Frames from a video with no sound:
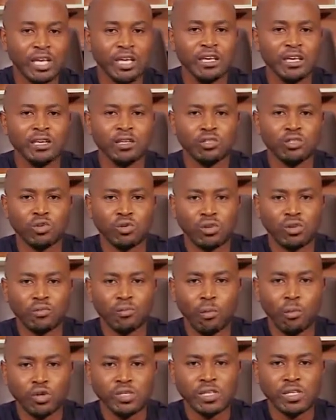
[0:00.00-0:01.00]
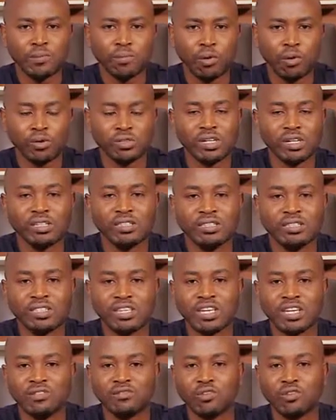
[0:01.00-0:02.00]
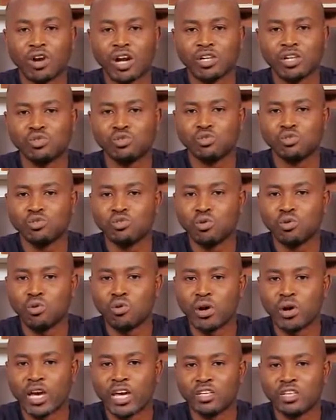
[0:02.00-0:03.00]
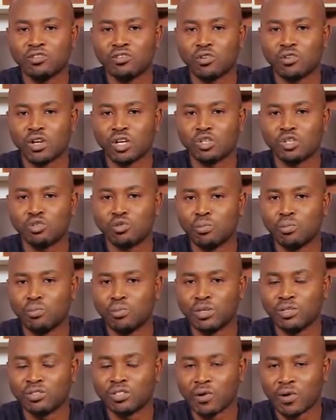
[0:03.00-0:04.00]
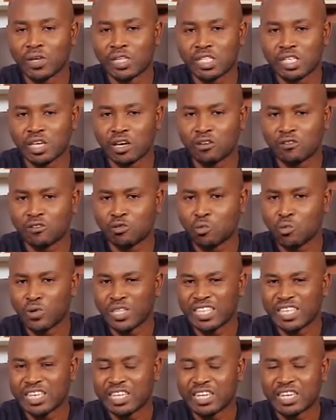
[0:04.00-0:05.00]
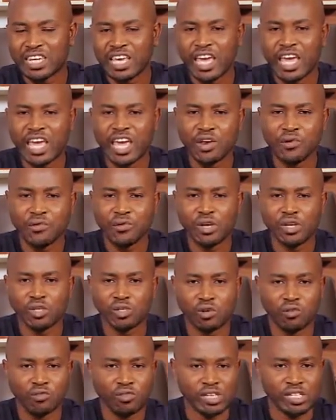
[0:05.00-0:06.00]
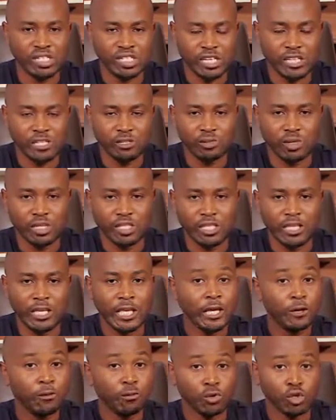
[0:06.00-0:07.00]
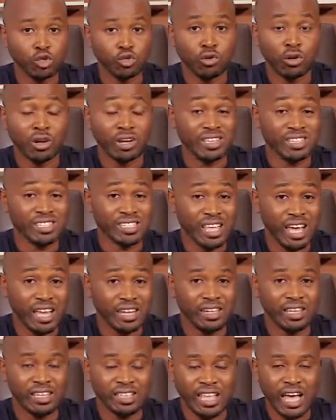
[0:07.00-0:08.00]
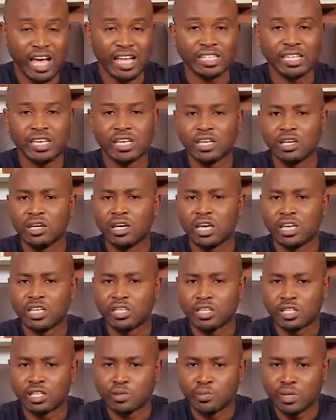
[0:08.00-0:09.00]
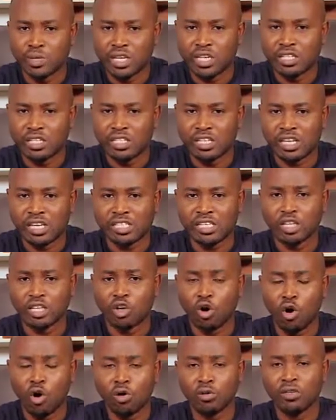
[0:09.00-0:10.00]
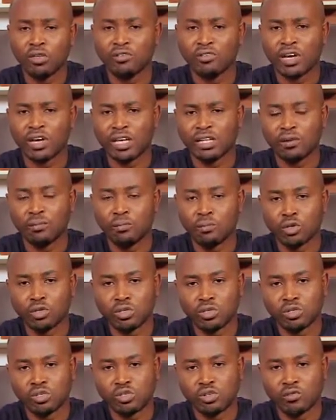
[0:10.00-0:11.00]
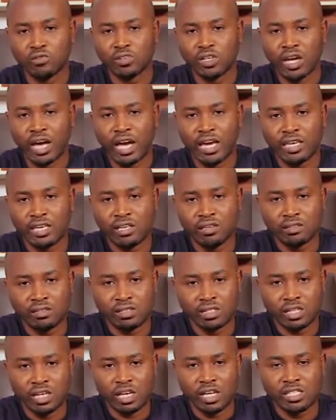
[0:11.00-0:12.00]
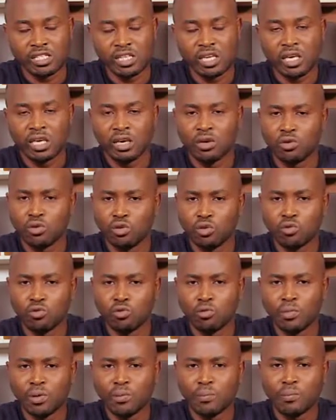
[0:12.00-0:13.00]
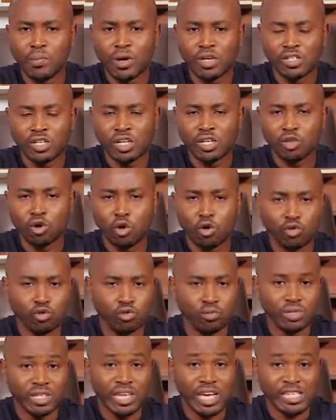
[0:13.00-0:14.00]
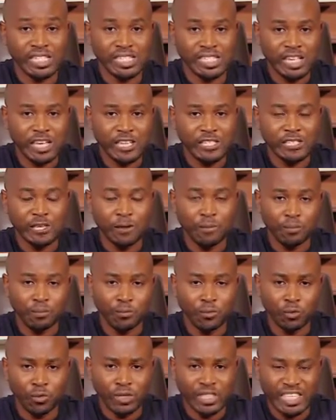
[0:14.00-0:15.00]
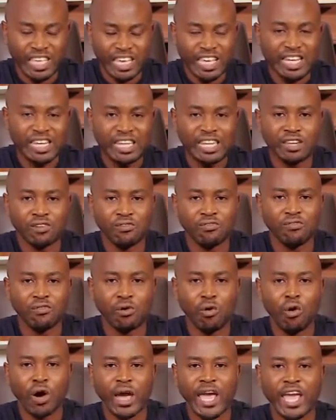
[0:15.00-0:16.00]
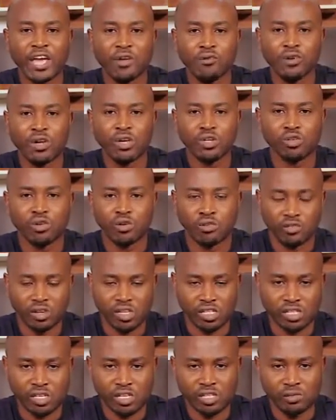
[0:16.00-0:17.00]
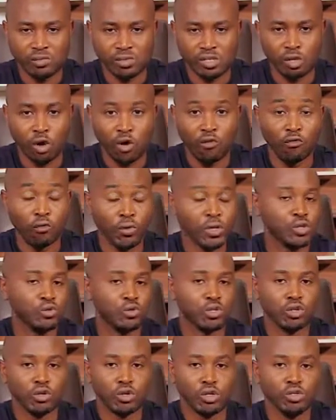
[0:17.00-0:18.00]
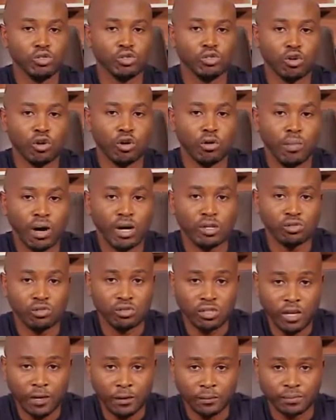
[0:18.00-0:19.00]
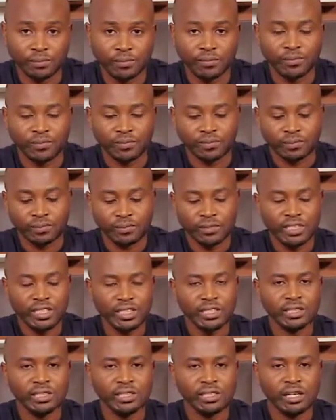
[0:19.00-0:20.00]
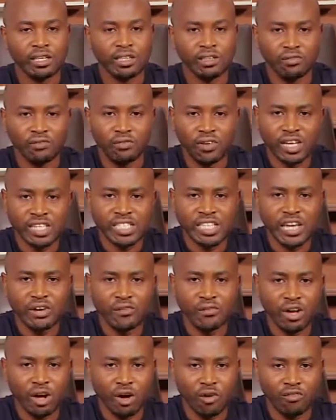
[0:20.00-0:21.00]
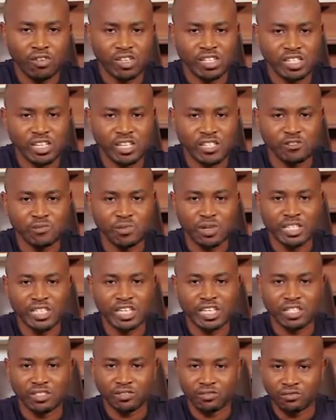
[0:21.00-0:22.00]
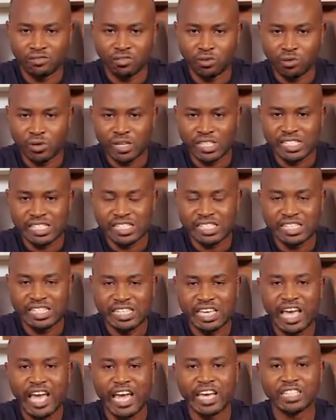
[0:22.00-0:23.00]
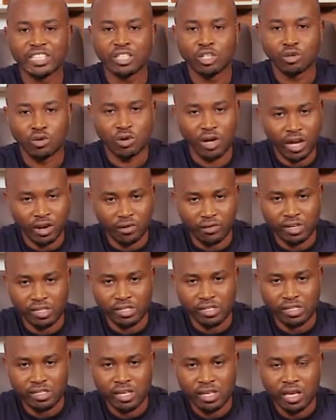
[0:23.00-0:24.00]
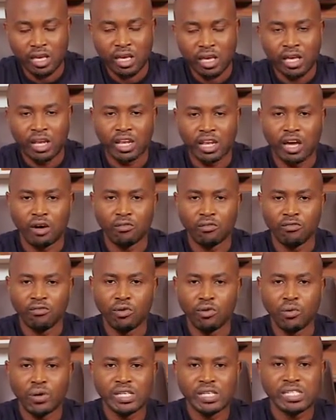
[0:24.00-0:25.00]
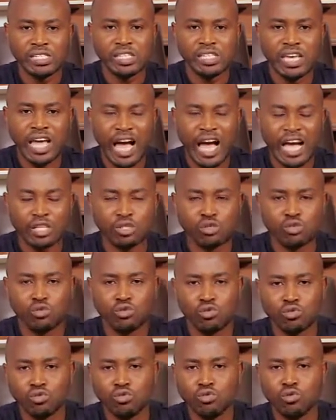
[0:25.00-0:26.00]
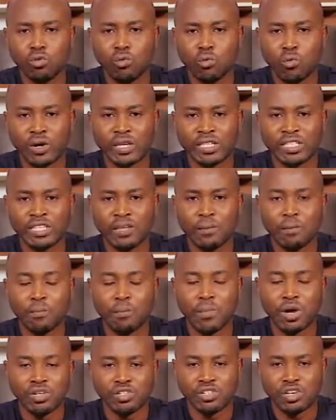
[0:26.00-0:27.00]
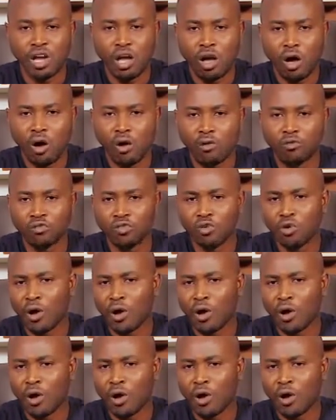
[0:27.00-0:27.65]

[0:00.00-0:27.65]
So the most important thing for us to know is for us to build ourselves within the areas of assessment. We should understand that in the speaking test, in all the other models of the IELTS, you will be measured or you'll be assessed within the 4 areas of assessment, of which we are going to talk about today. The first area of assessment is fluency and coherence. Now, fluency has to do with the measure of your